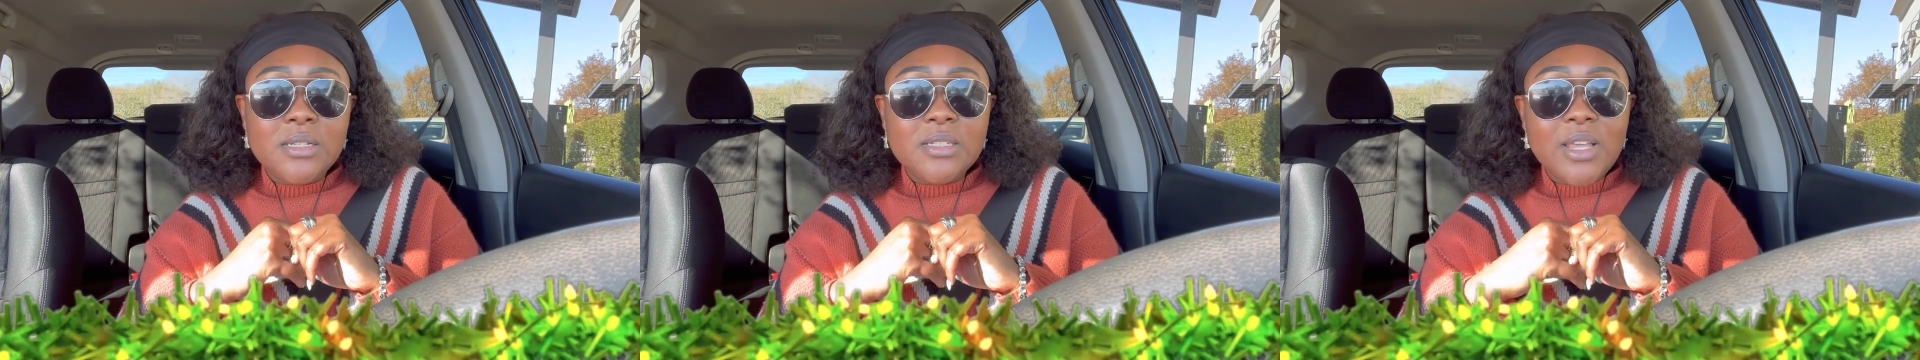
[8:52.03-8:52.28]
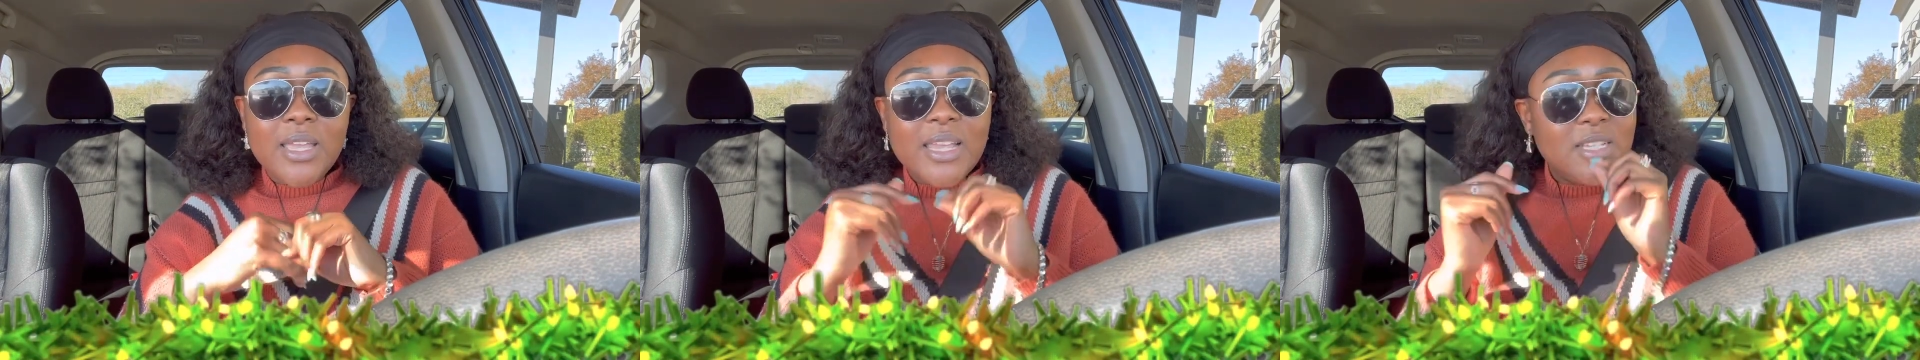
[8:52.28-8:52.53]

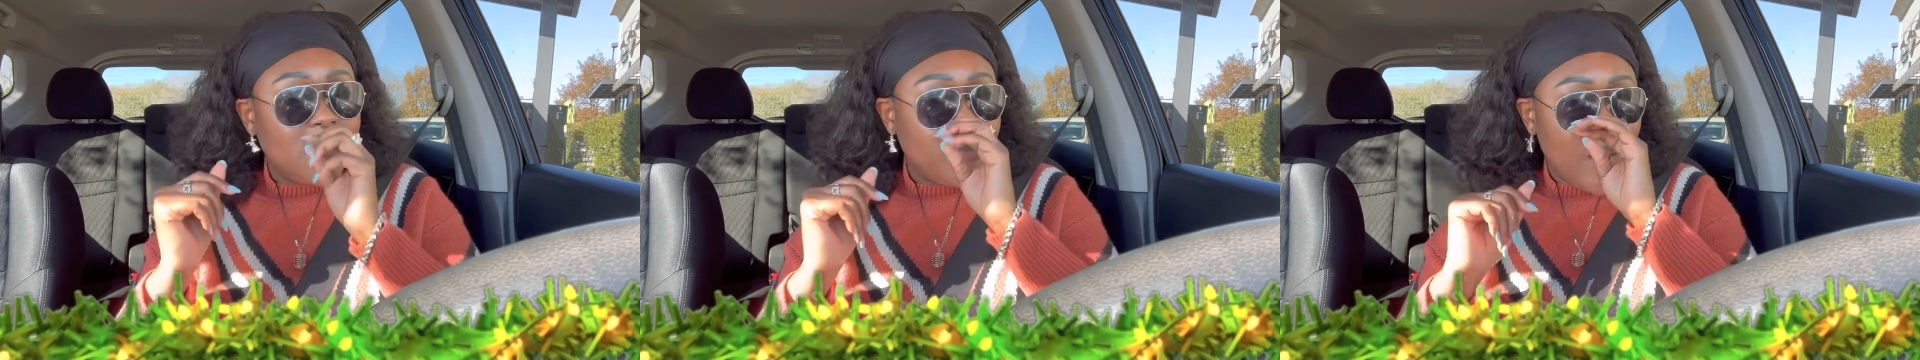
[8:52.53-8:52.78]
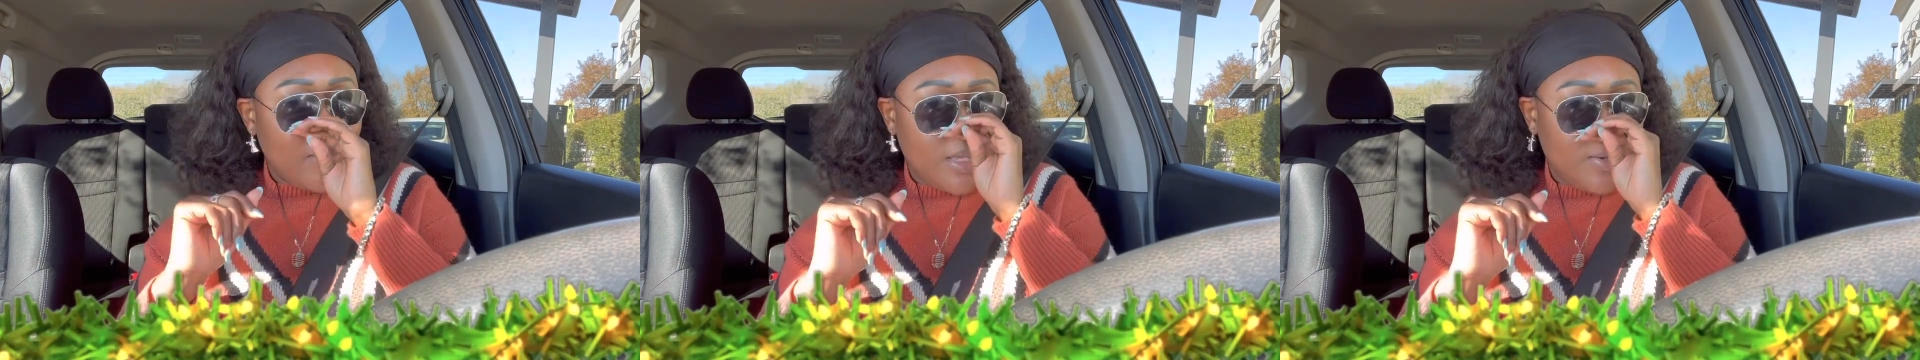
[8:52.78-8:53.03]
so I guess they're
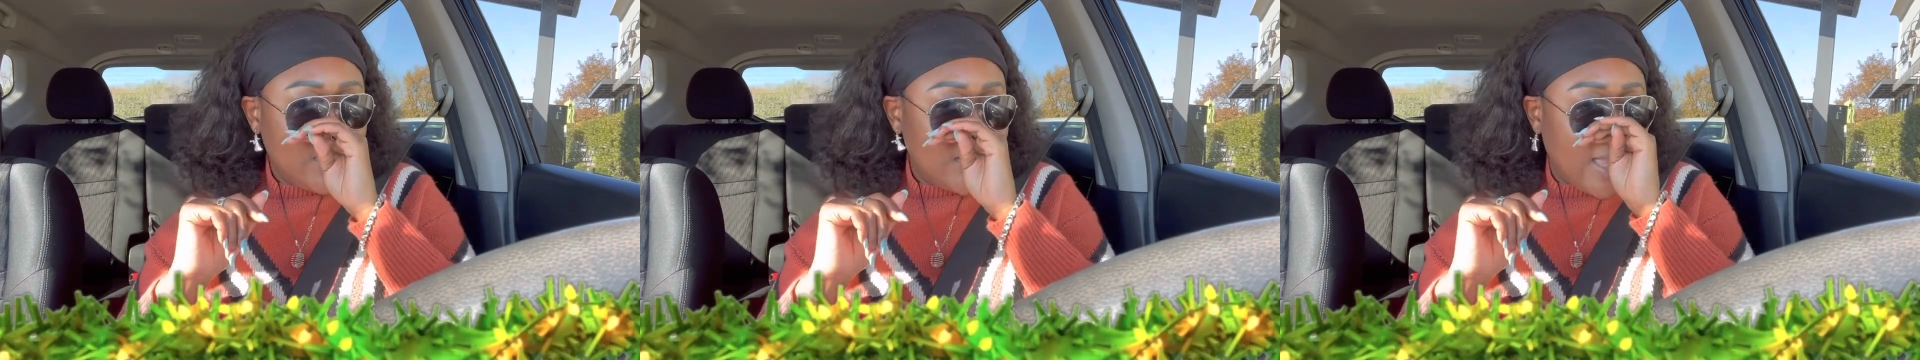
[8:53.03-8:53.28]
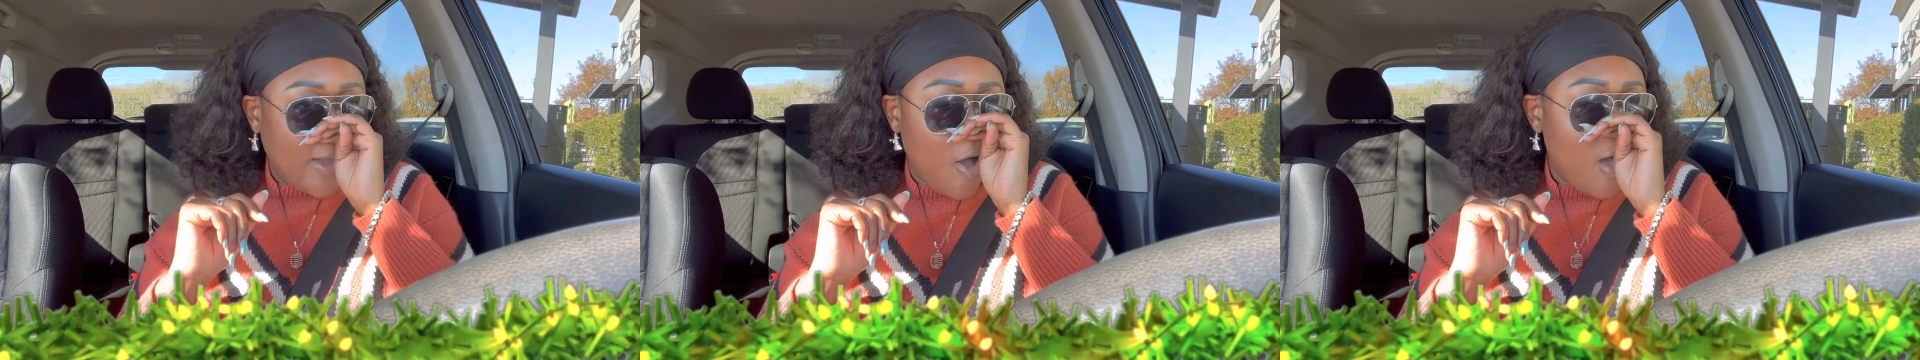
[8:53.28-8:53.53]
probably using
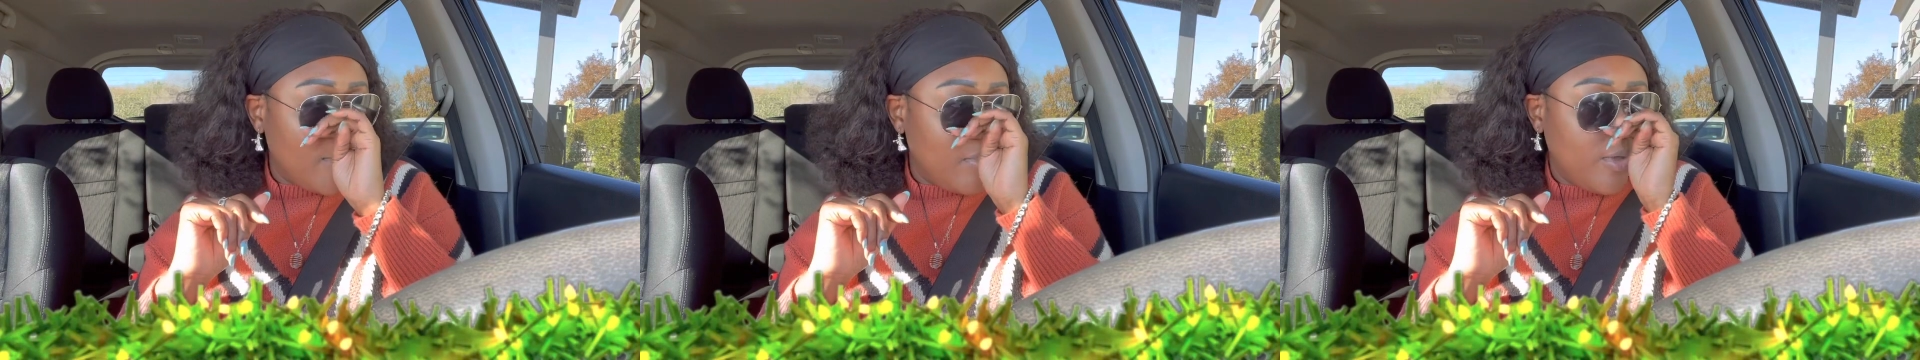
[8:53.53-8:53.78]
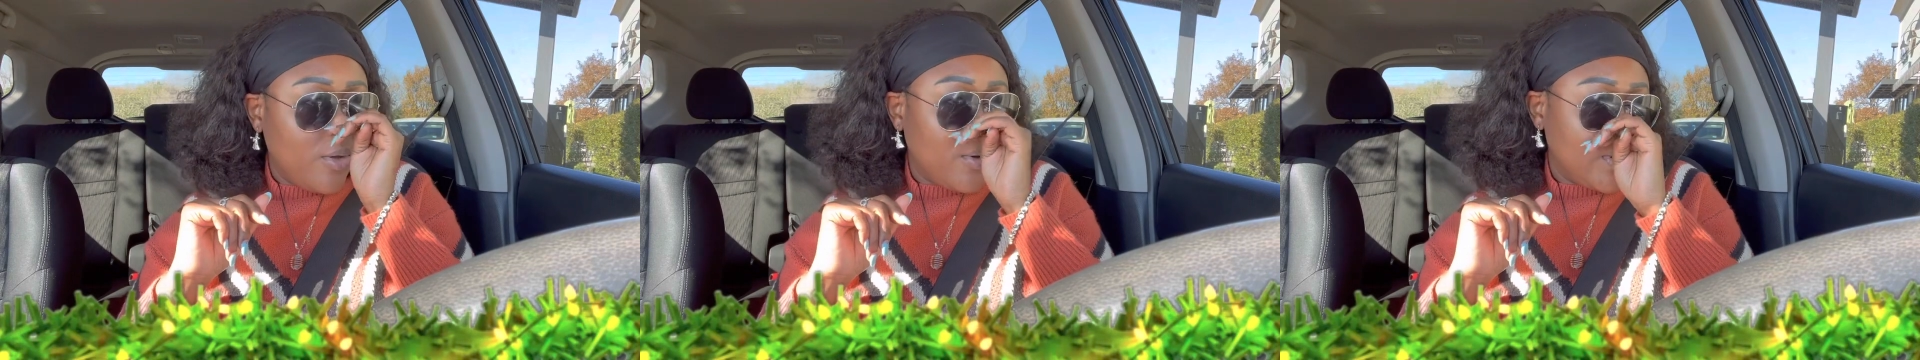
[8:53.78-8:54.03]
like almond
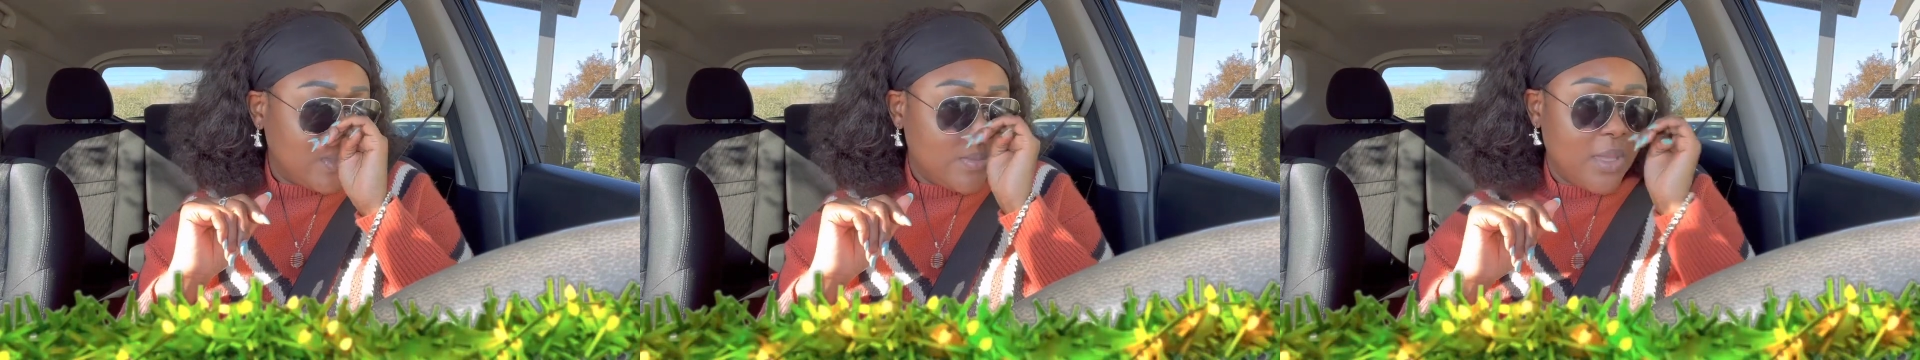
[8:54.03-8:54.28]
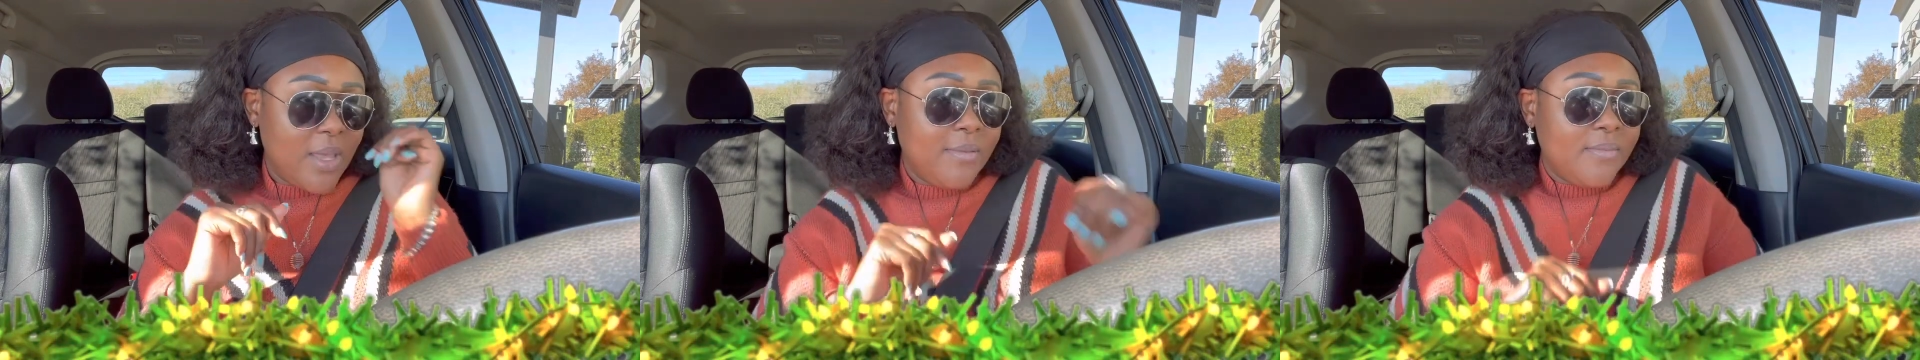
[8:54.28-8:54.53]
milk or
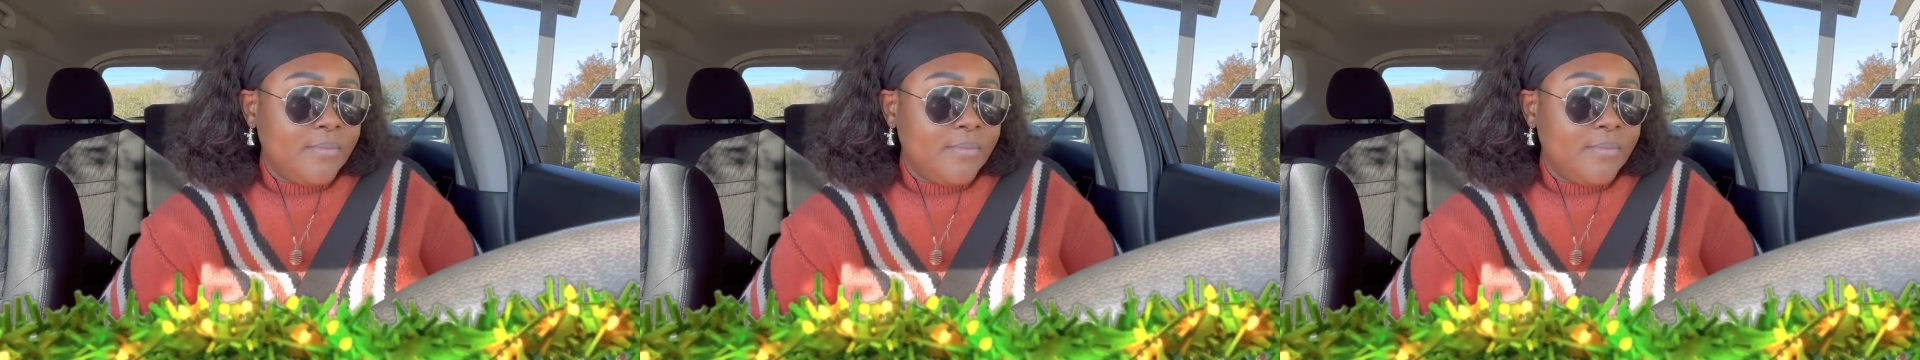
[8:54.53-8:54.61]
something.